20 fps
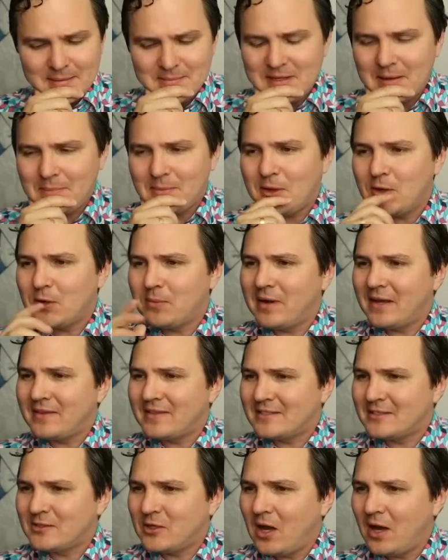summed up here by
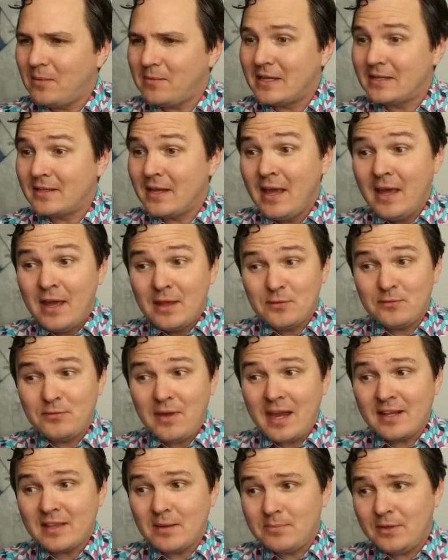this comment. The
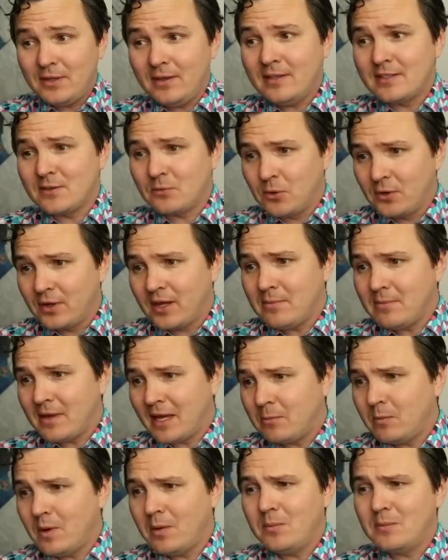fact that billions of working
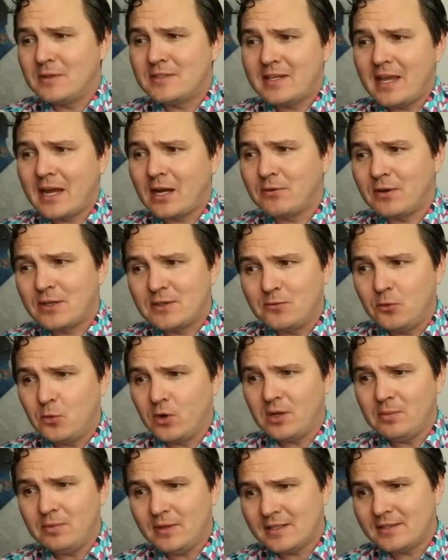men and women must sacrifice
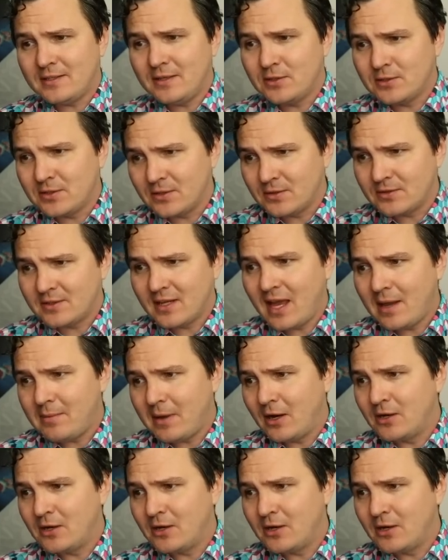40 plus years of their time,